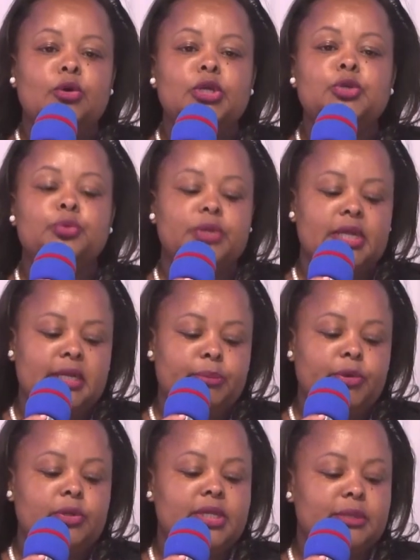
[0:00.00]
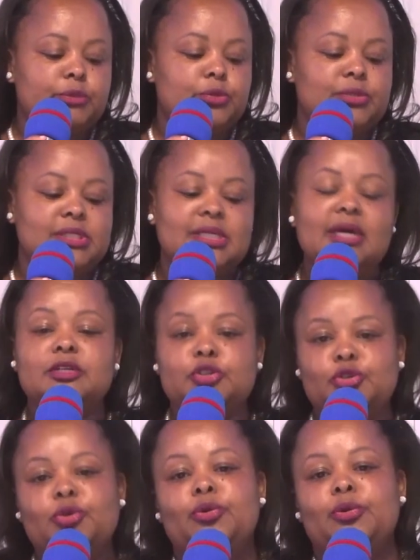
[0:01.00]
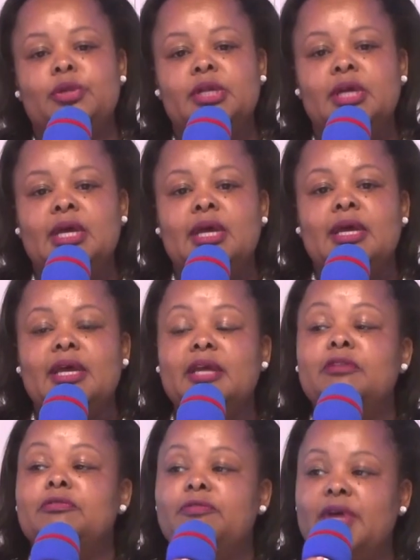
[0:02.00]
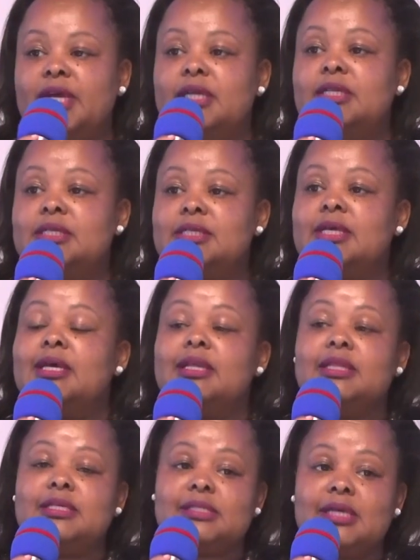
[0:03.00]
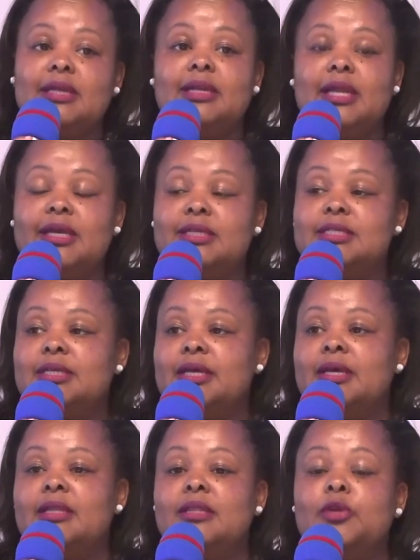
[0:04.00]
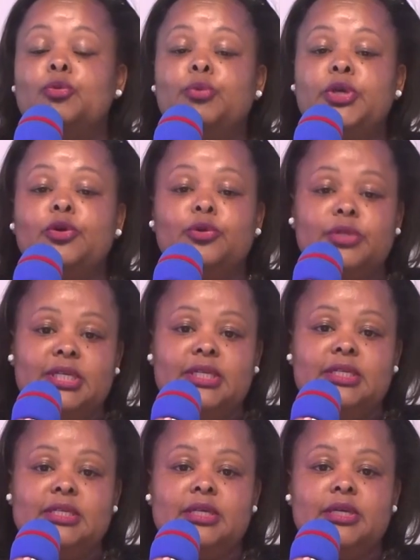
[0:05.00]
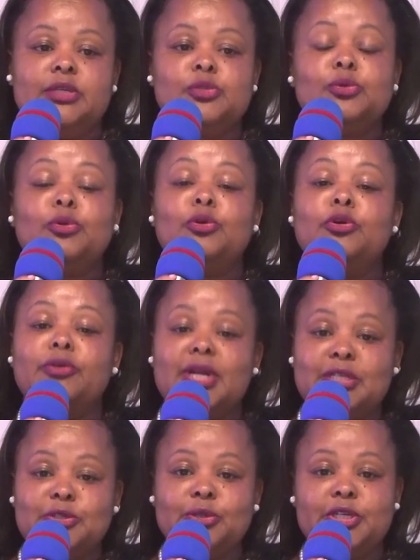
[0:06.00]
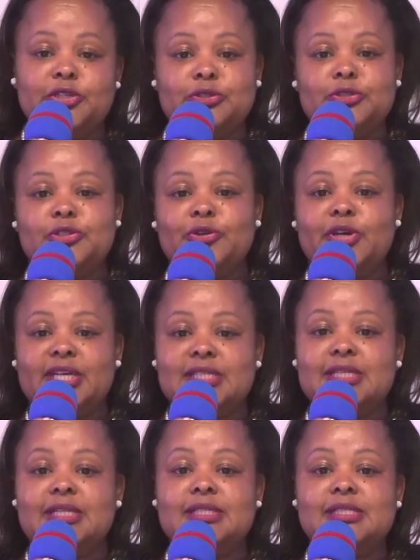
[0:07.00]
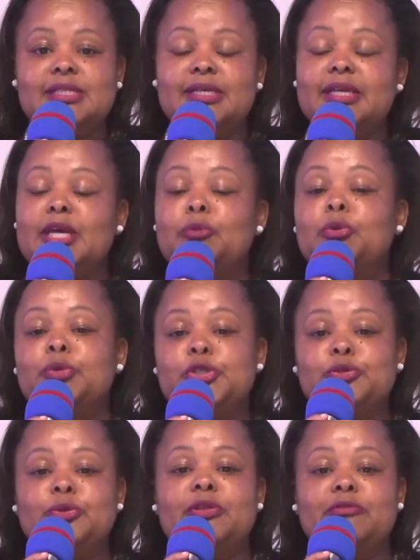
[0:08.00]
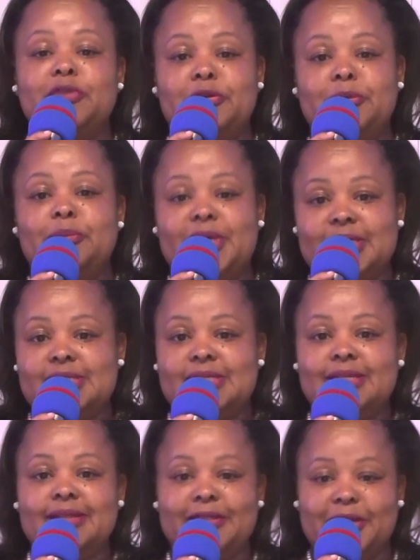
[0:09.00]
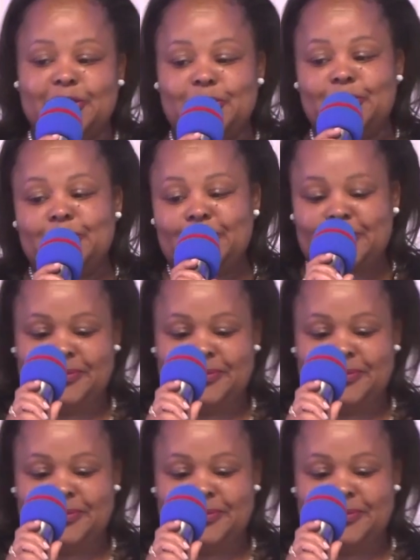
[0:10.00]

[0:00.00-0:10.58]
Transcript: it would enable them to stand tall and find the sunlight that we all need. So congratulations, Your Excellency, and we wish you the very best. Thank you.